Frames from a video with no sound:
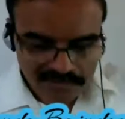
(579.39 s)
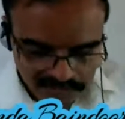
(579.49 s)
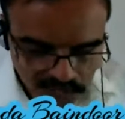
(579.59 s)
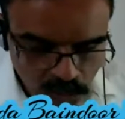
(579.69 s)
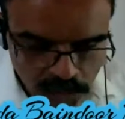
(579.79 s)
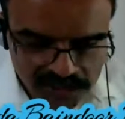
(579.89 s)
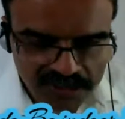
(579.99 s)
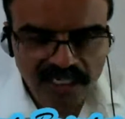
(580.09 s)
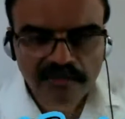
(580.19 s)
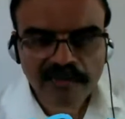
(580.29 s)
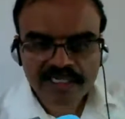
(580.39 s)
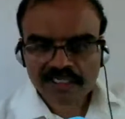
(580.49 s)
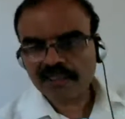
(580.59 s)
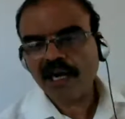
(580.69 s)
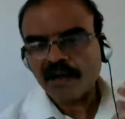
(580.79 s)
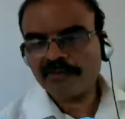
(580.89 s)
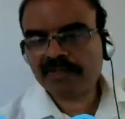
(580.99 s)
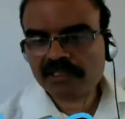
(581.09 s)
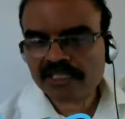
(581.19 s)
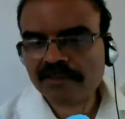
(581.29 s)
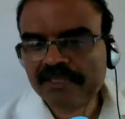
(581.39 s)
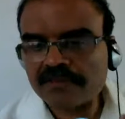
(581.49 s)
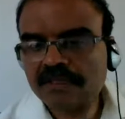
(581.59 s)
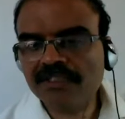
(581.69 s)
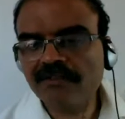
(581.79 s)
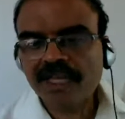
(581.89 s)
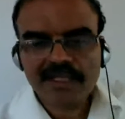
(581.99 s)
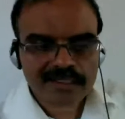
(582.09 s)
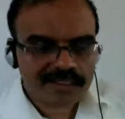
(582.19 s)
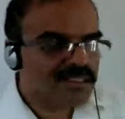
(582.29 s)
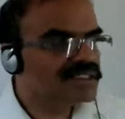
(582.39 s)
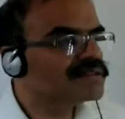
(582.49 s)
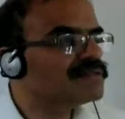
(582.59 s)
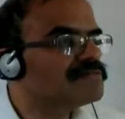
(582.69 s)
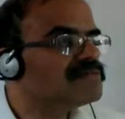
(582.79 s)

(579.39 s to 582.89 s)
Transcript: host the event after September 12th. So